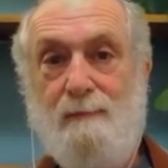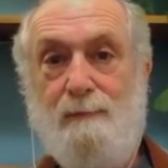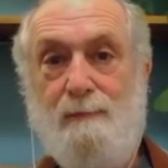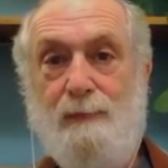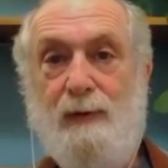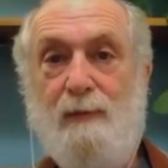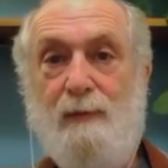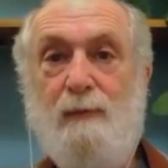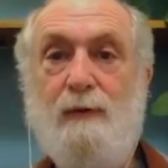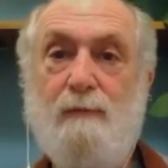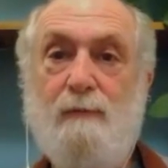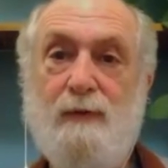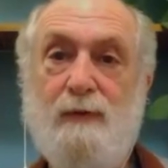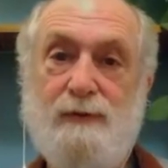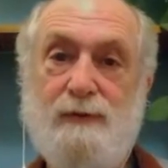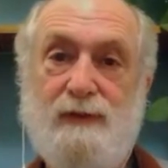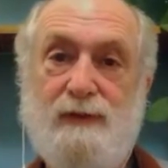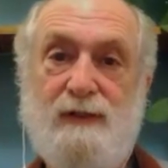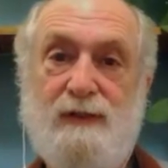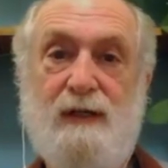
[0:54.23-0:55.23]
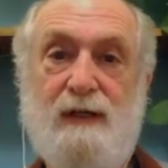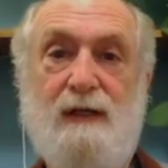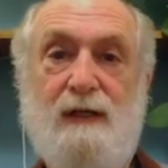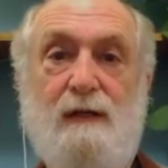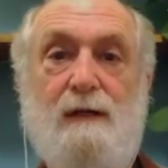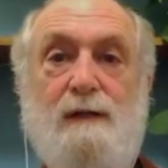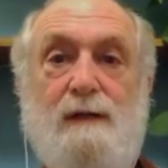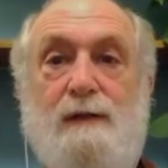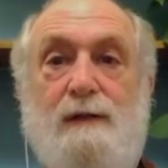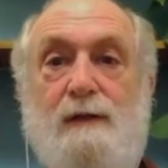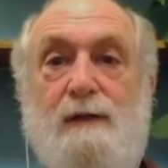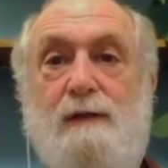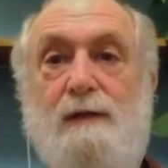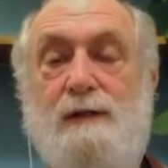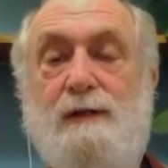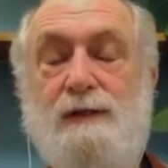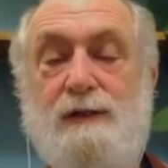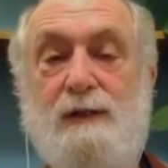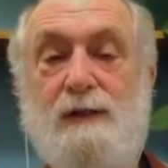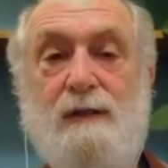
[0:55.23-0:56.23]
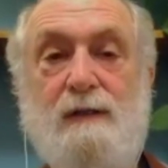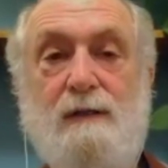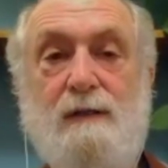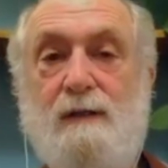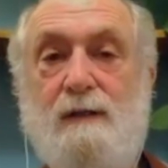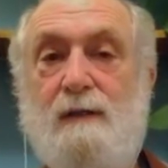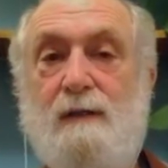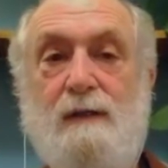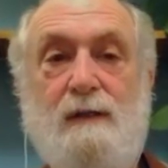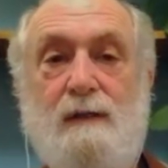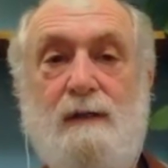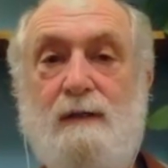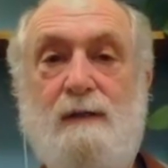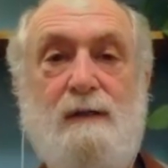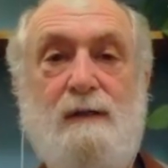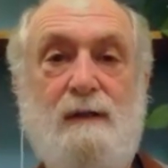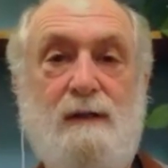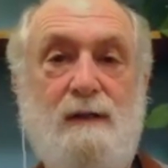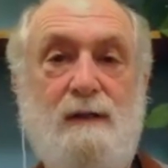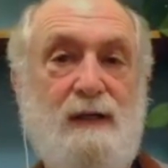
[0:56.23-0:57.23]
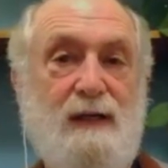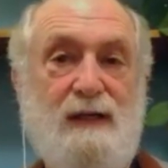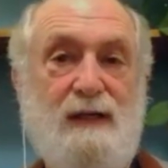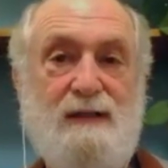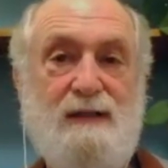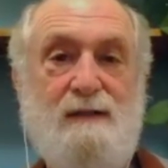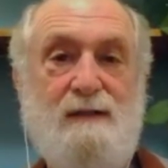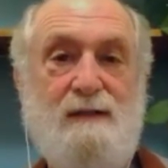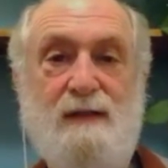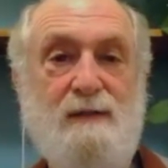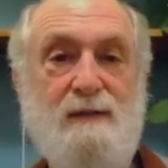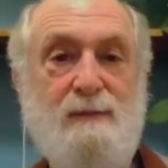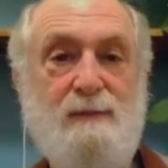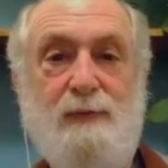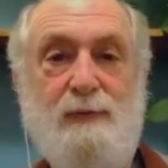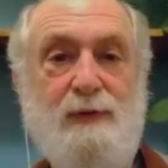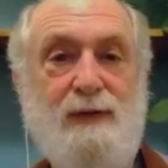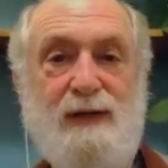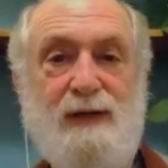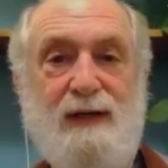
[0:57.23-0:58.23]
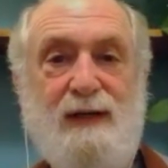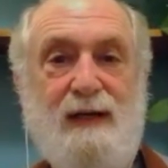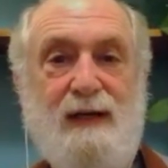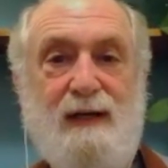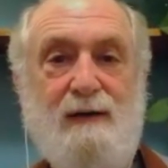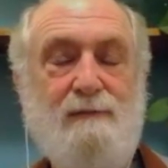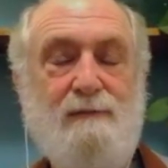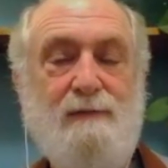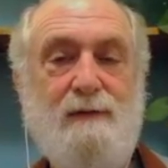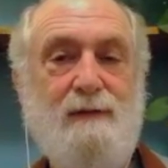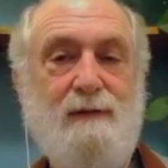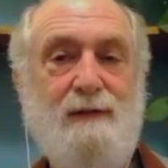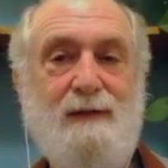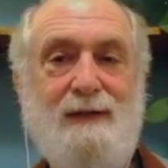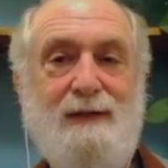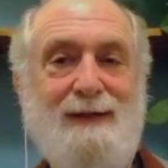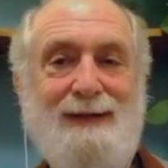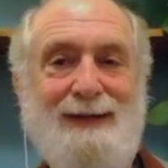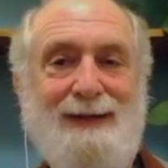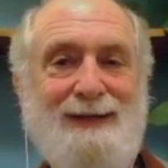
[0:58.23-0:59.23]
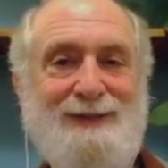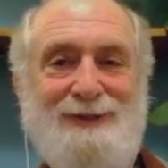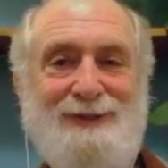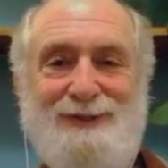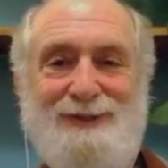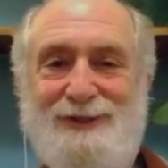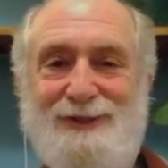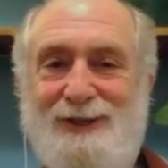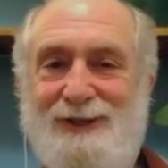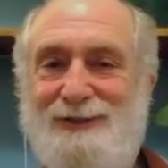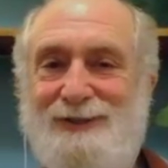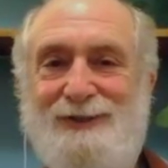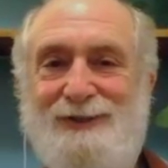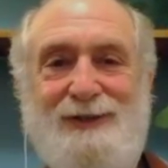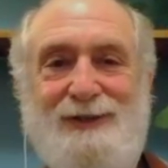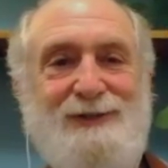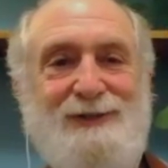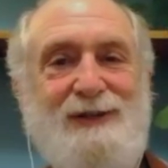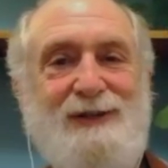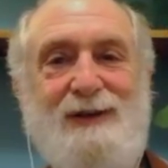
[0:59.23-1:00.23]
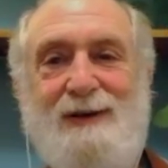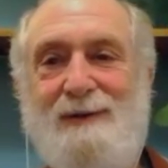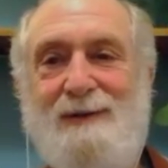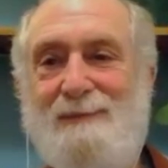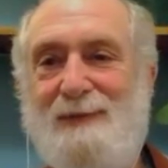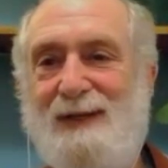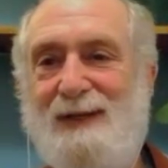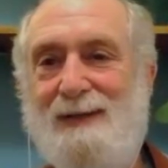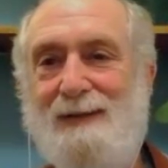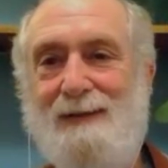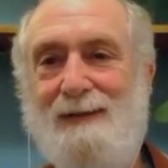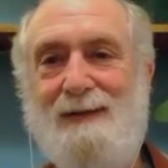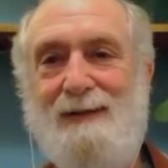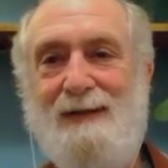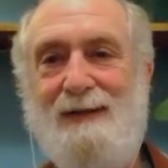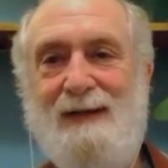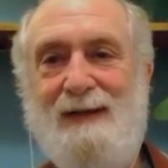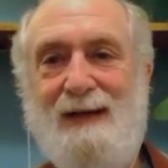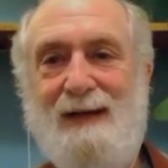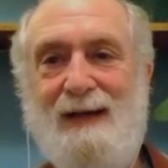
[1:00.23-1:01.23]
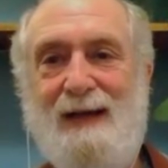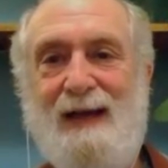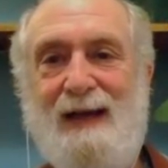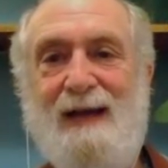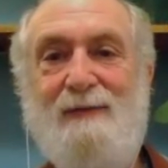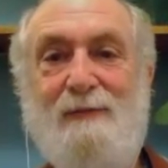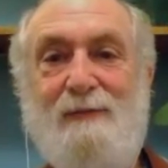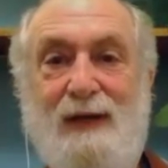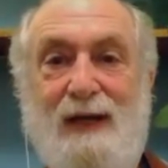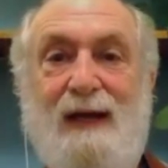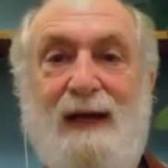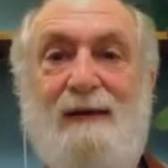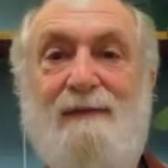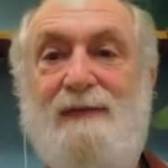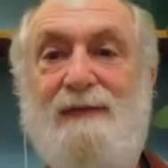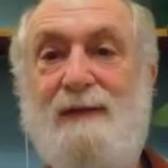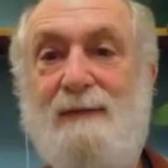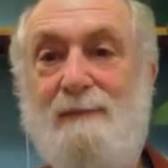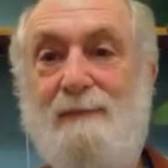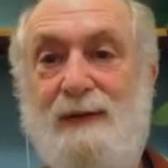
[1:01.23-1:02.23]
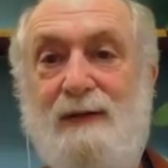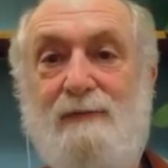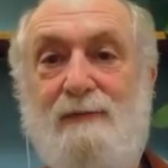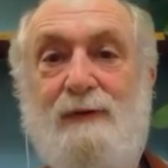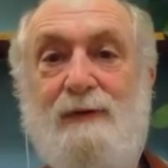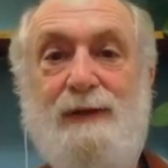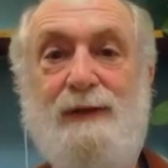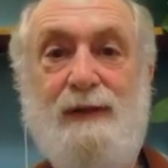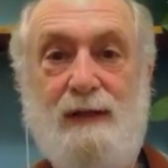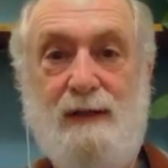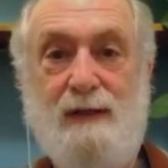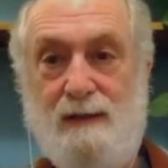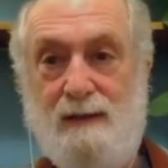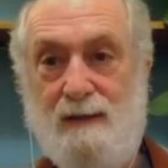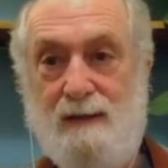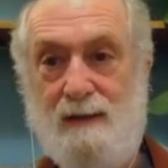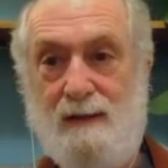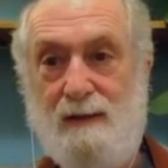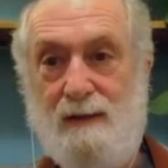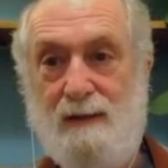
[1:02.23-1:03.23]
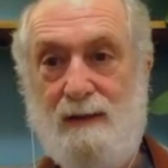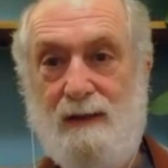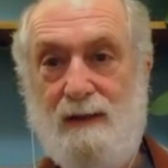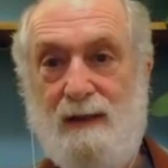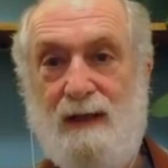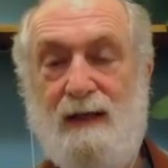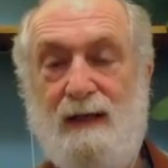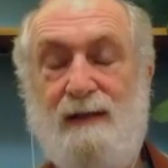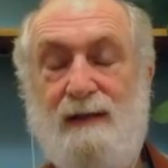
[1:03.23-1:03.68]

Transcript: But when we're sitting on the cushion, as Clinton pointed out, it just starts coming and we have to be with it. And